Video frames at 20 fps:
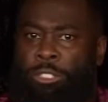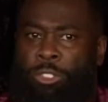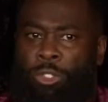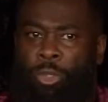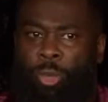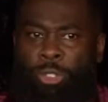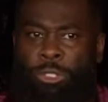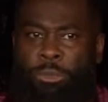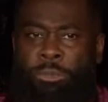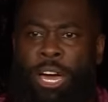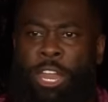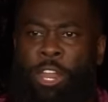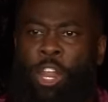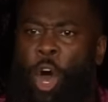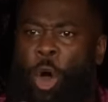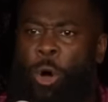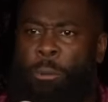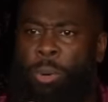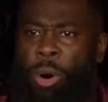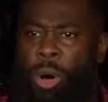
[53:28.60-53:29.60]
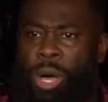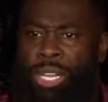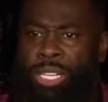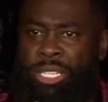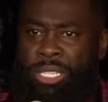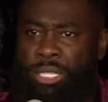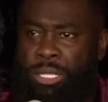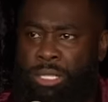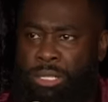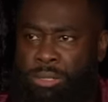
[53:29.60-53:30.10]
Talk to me about no
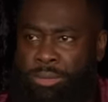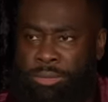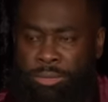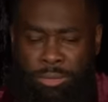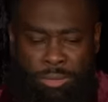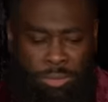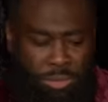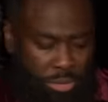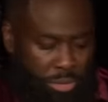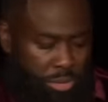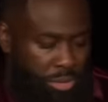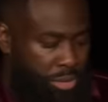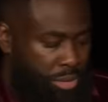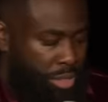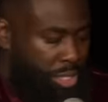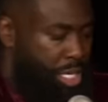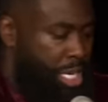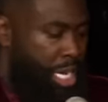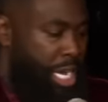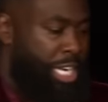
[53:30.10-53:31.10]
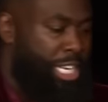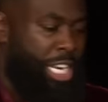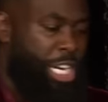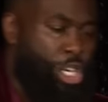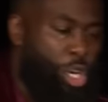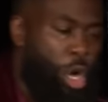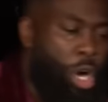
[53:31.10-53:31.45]
boys. Then you